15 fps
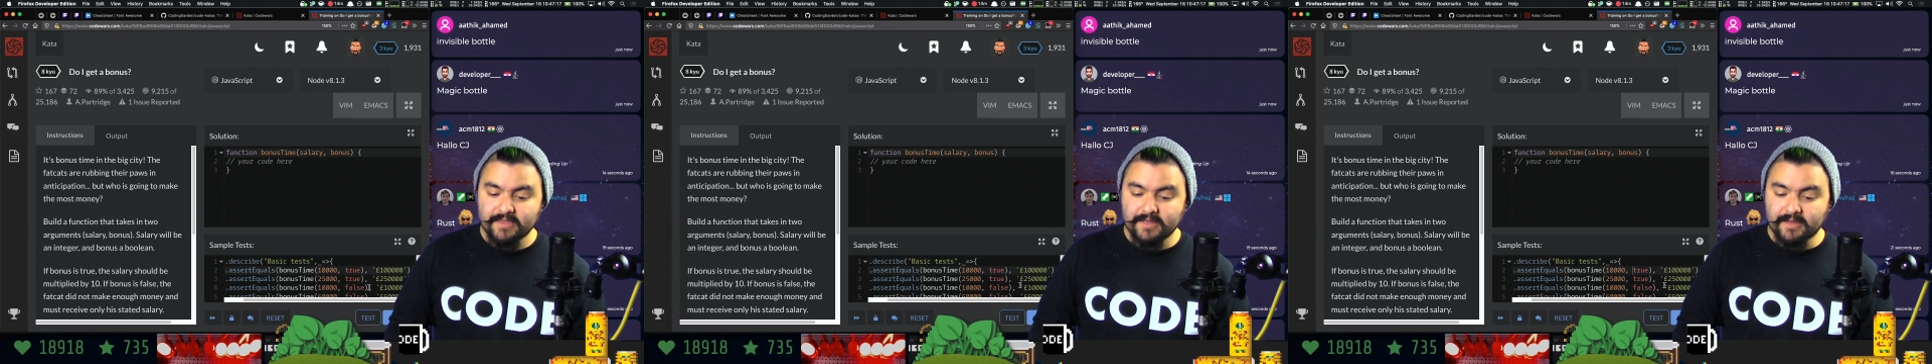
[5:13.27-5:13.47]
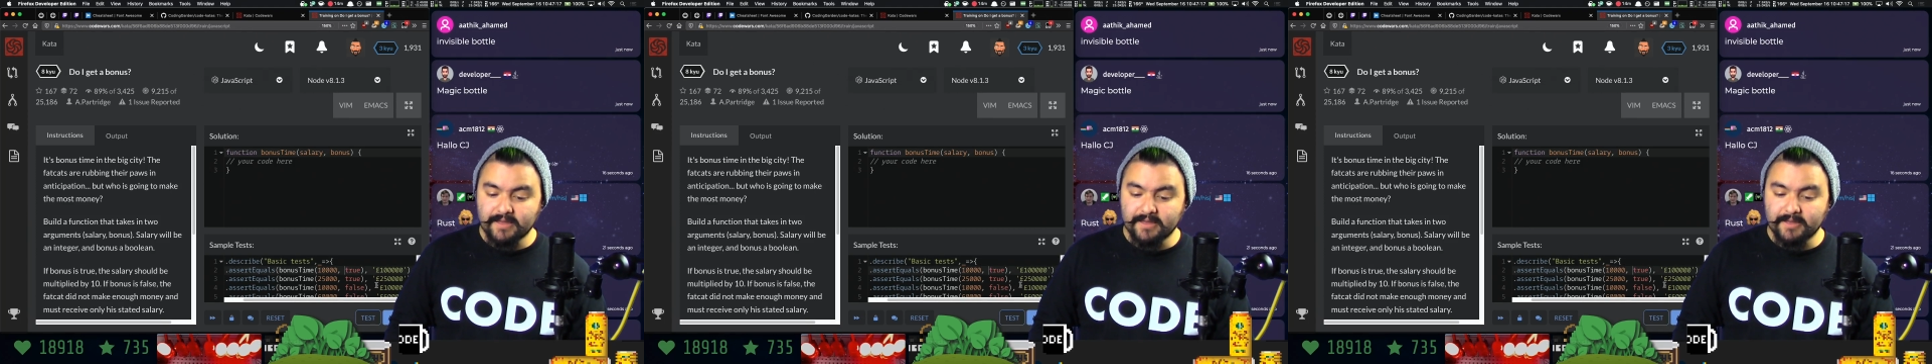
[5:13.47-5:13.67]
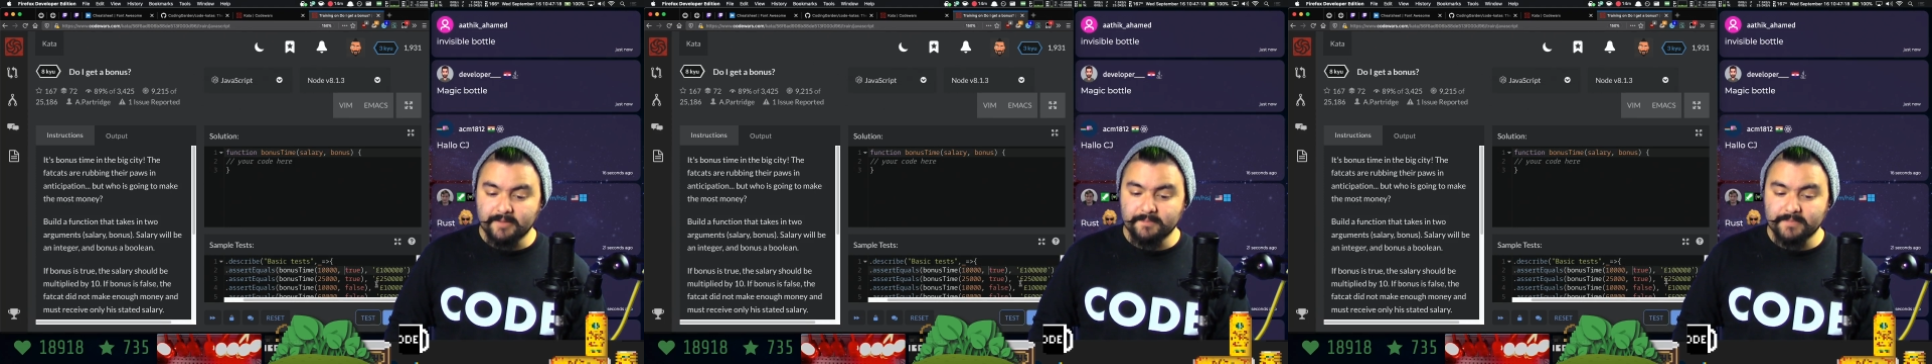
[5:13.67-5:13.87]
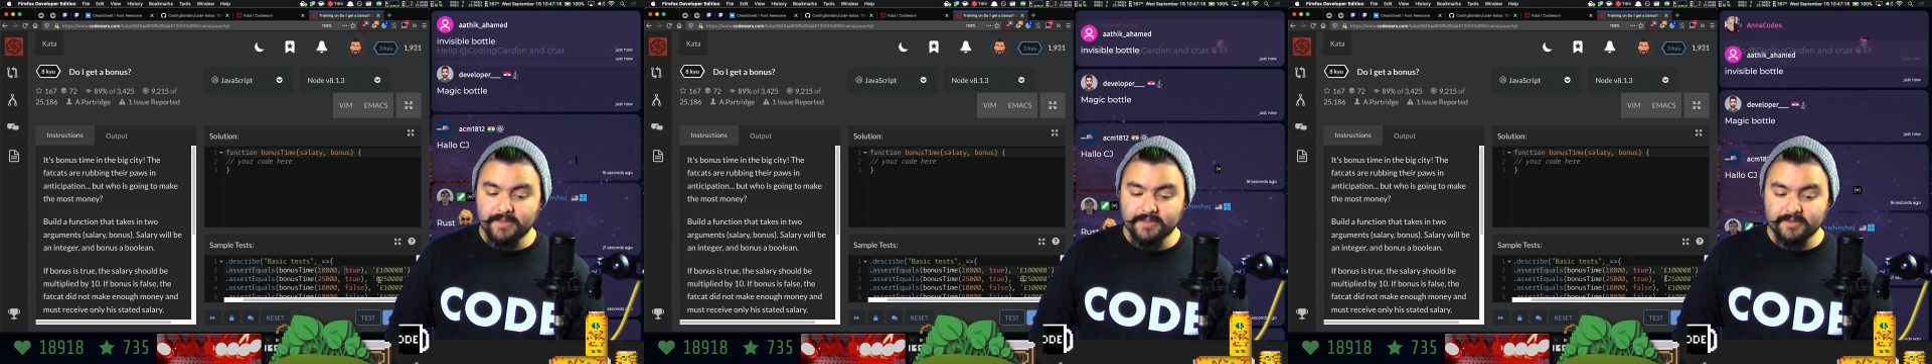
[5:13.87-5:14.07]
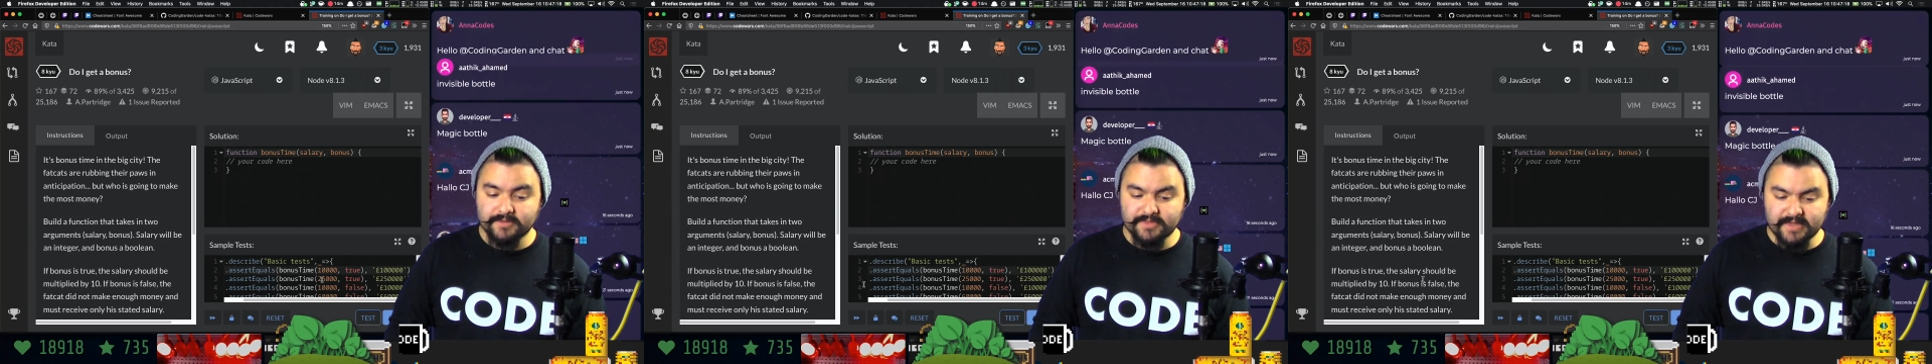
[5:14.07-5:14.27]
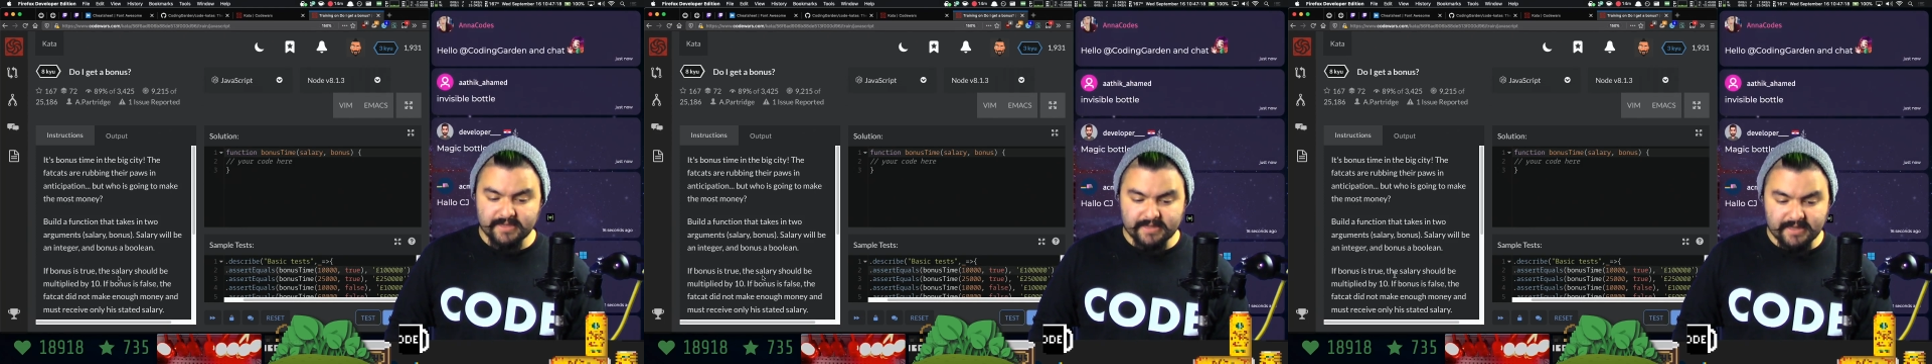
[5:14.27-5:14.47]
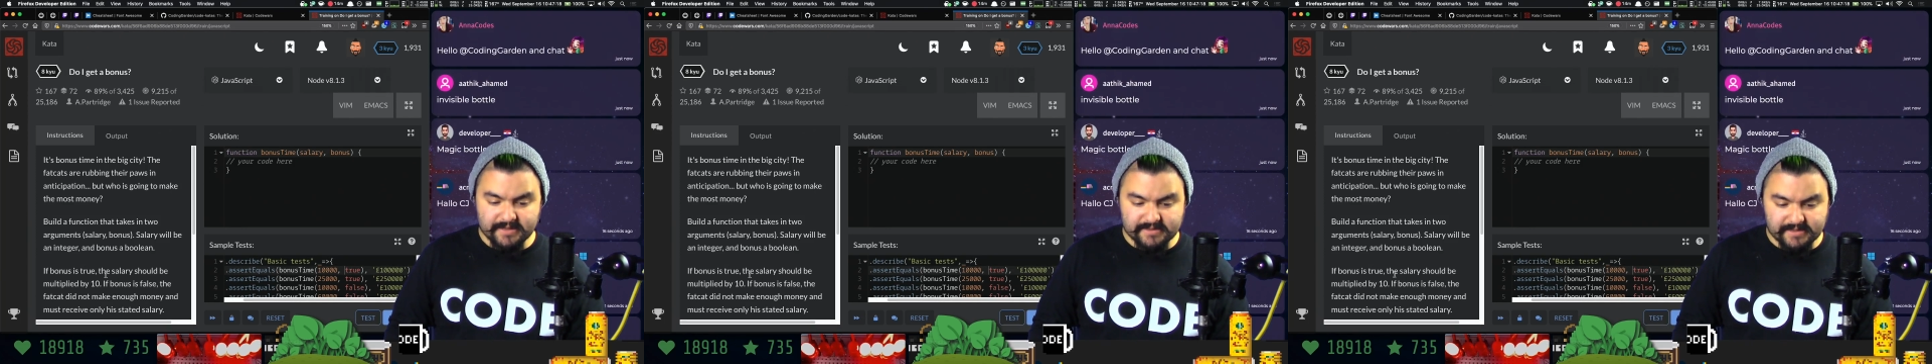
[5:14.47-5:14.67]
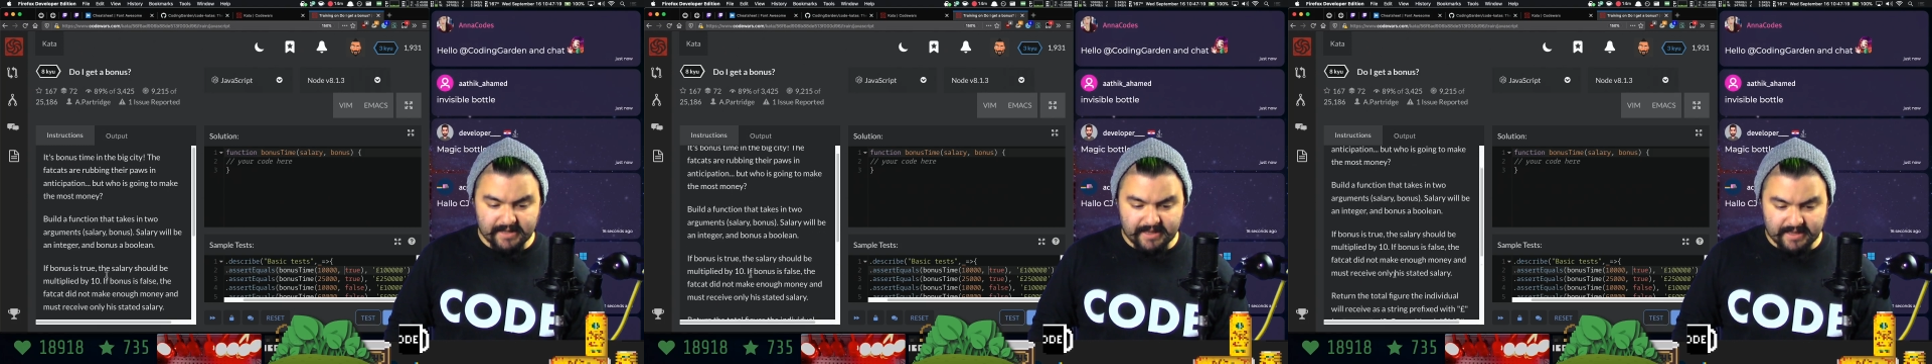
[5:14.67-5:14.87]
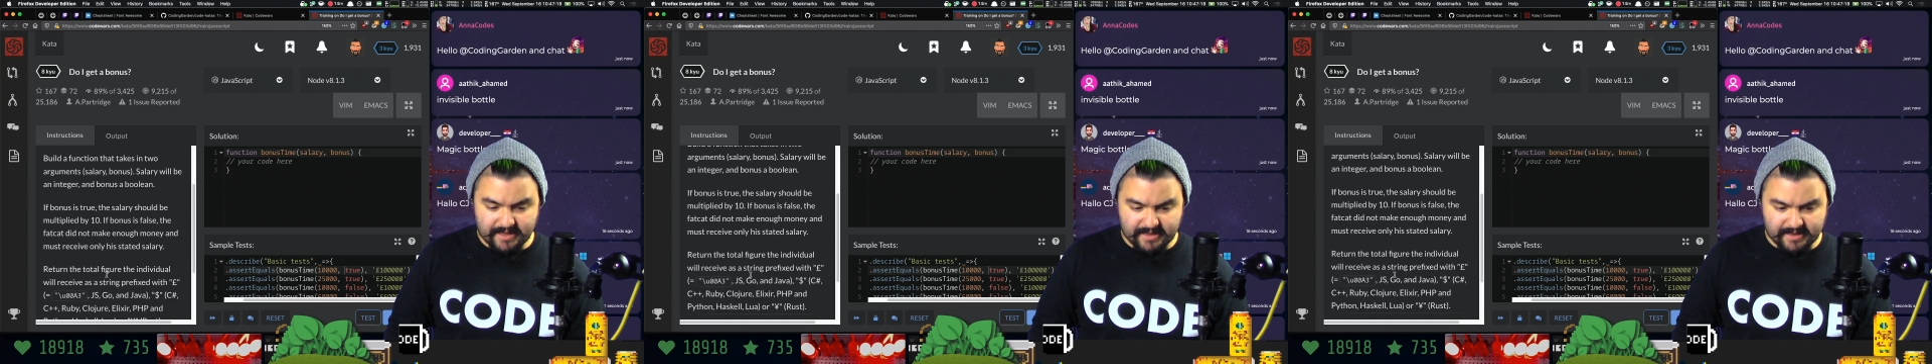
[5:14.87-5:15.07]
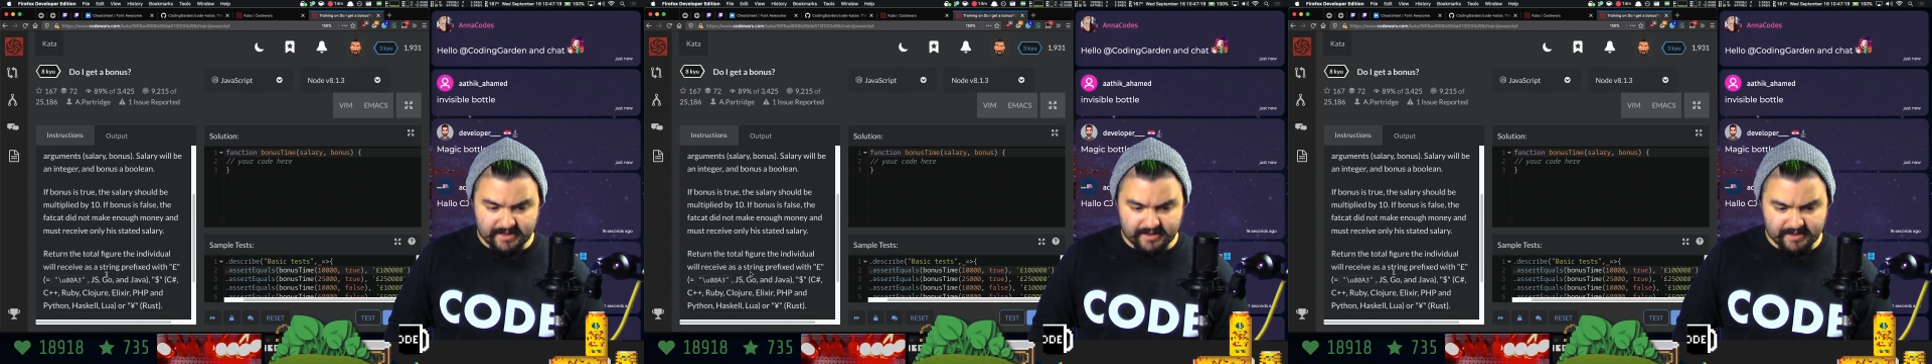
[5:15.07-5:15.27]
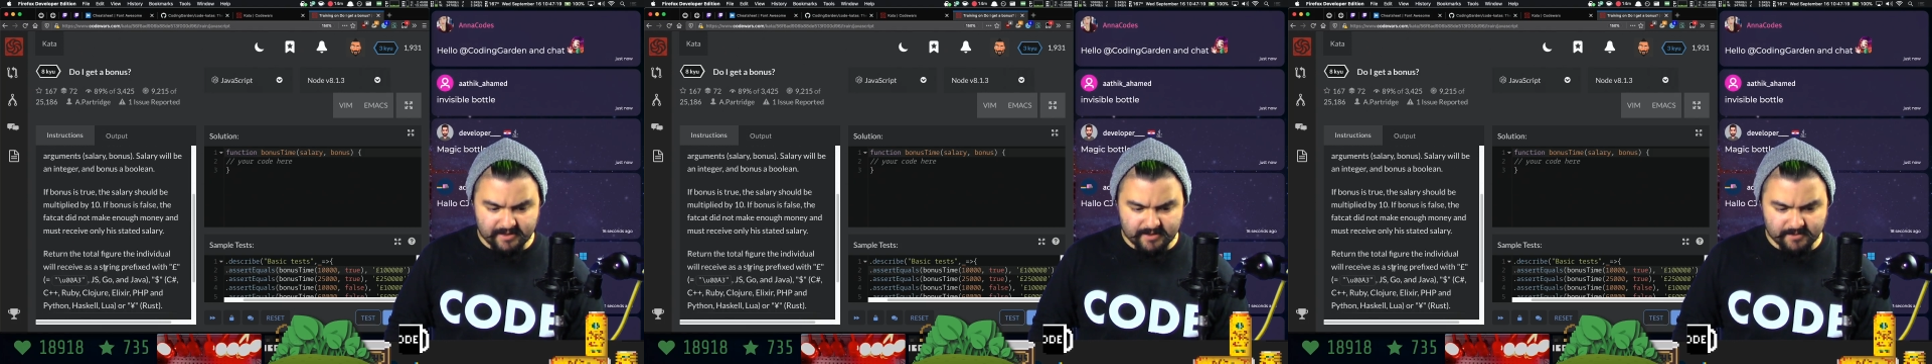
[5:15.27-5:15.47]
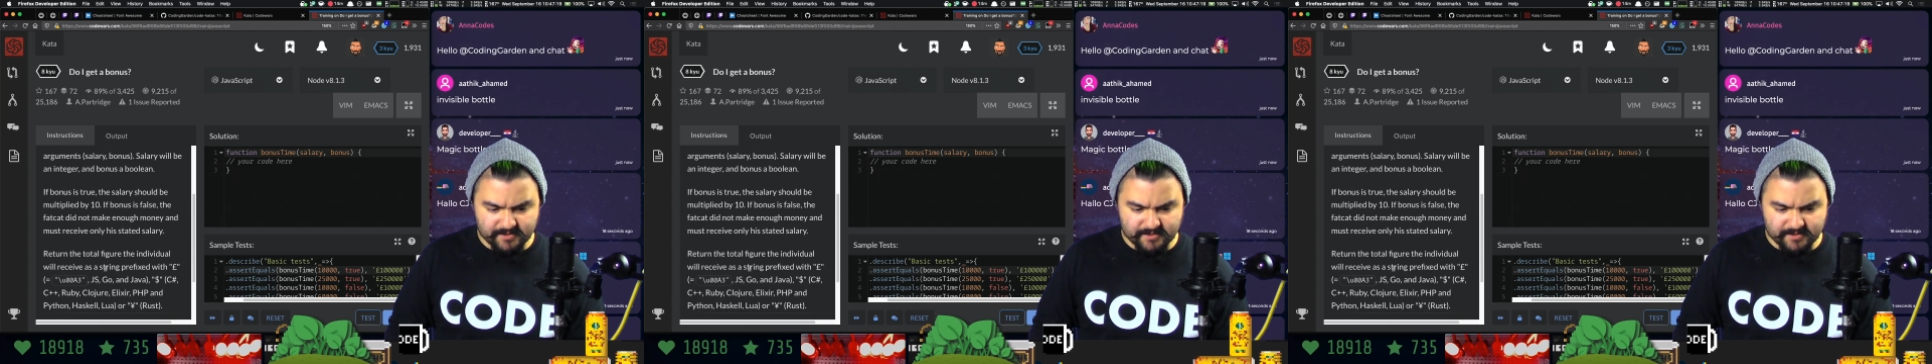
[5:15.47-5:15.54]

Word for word: um, they get a,